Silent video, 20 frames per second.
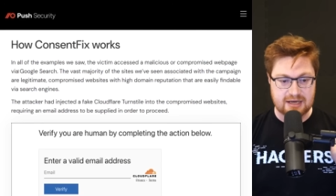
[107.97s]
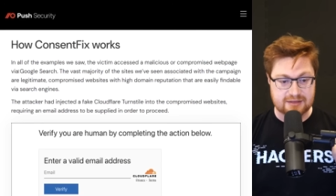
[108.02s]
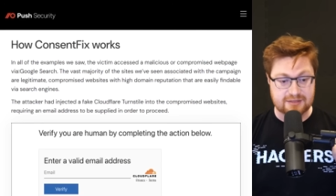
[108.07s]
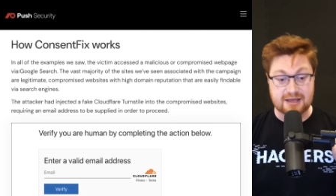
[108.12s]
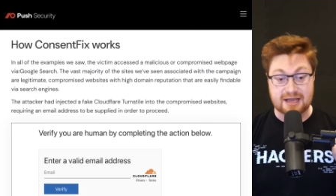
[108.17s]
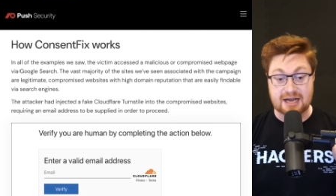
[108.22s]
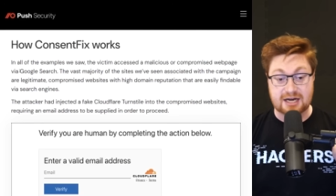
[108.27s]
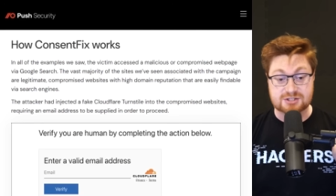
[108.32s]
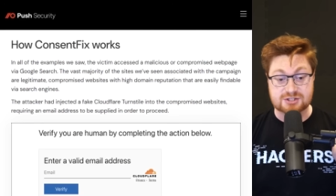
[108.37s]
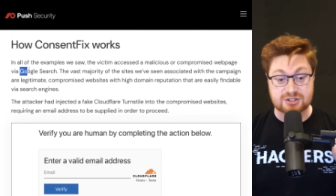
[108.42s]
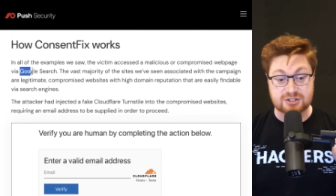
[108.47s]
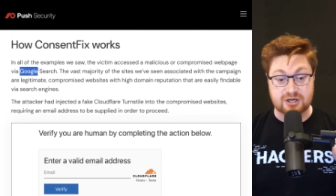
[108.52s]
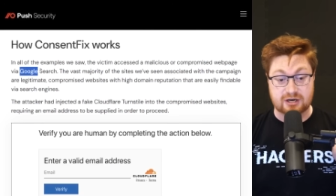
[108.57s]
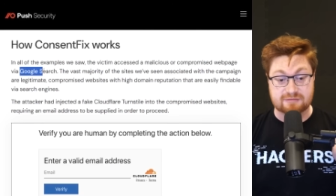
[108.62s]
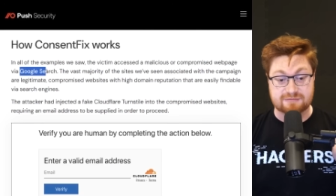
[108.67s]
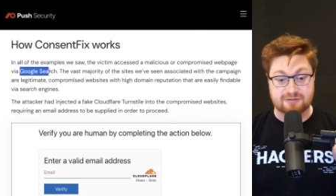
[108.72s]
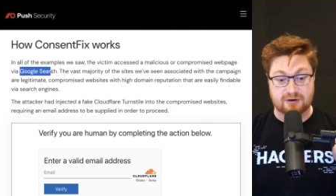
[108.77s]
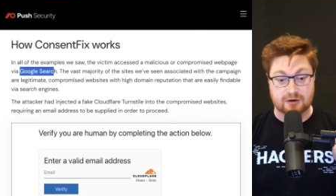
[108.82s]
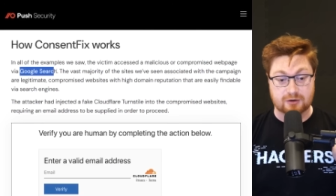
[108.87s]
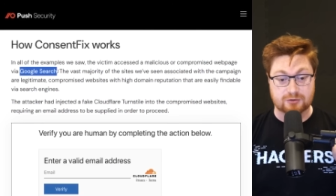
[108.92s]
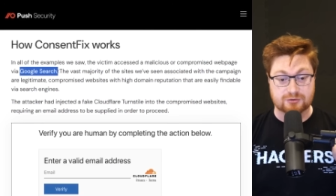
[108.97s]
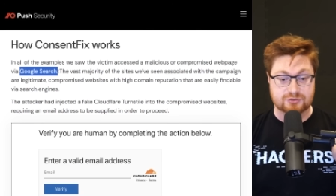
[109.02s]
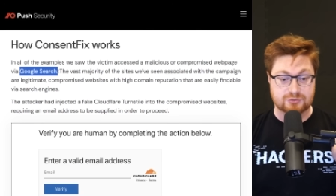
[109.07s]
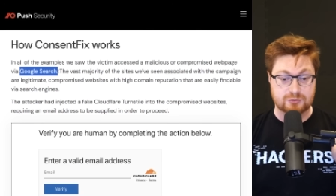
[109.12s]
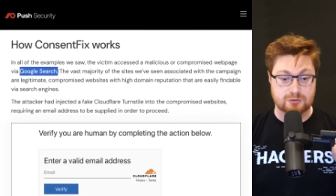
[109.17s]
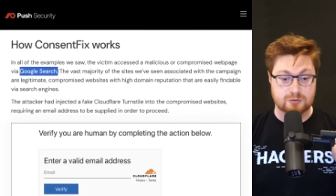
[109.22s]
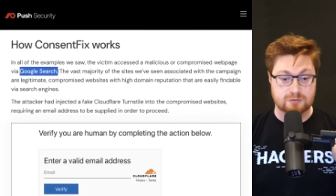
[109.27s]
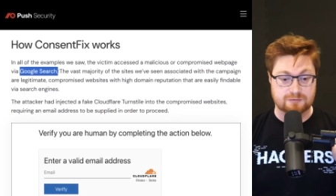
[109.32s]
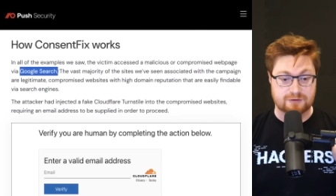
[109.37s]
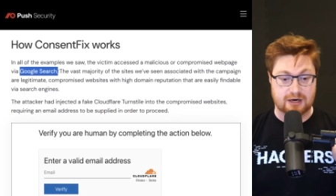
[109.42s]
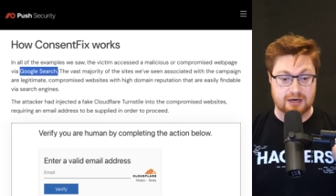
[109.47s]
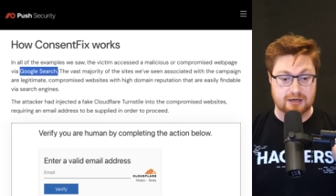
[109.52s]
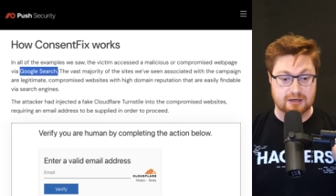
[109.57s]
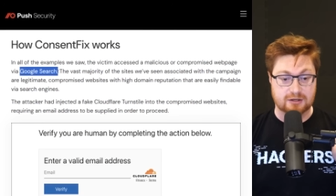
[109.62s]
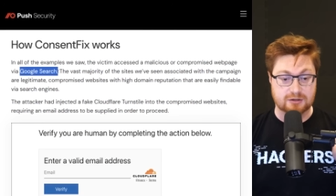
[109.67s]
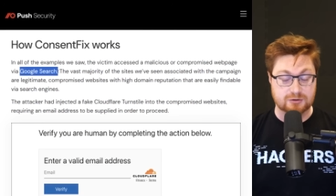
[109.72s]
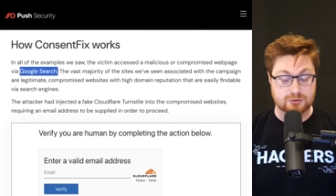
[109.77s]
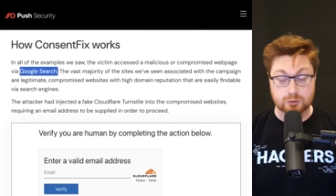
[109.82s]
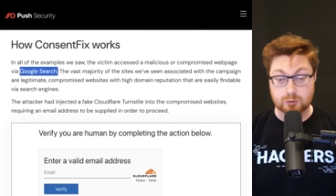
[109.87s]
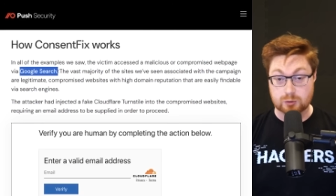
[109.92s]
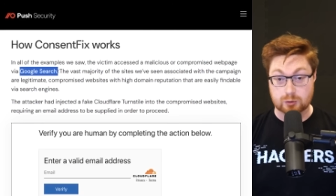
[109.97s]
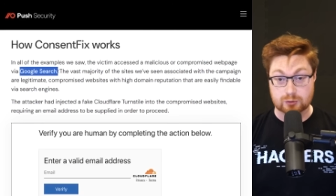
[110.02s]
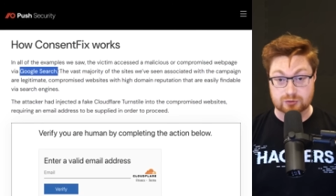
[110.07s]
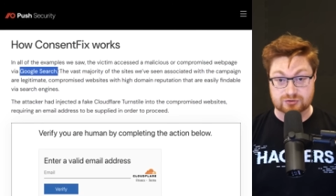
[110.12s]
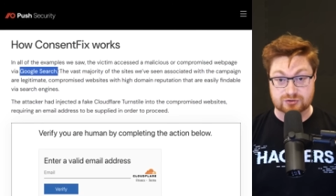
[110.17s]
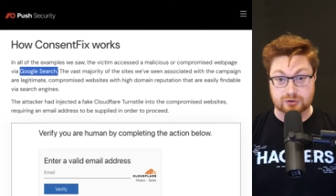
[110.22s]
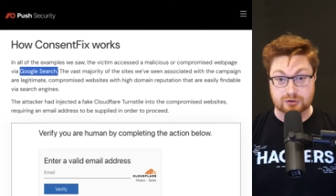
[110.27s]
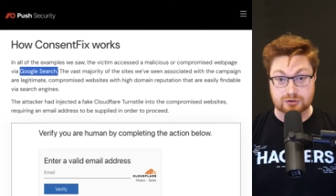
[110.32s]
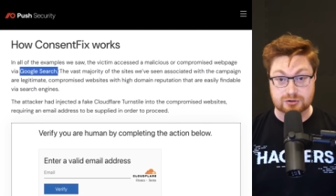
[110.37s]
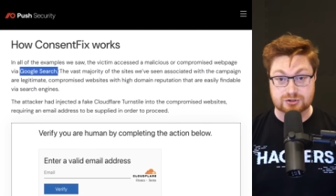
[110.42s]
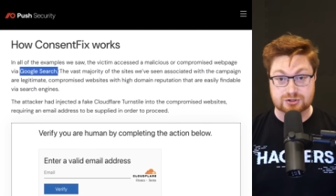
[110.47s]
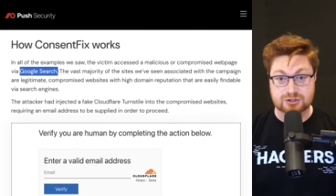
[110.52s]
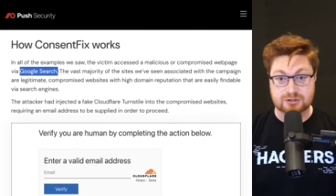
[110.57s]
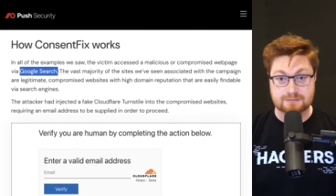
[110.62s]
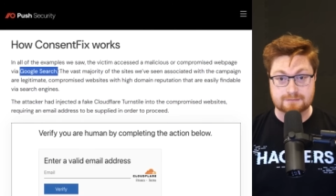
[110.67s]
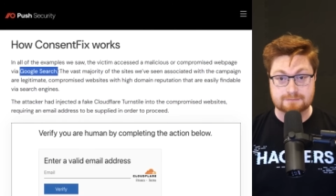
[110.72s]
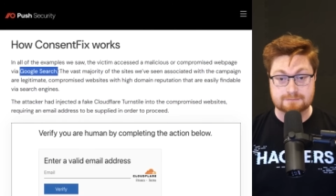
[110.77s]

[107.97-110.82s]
they actually got funneled to via Google search.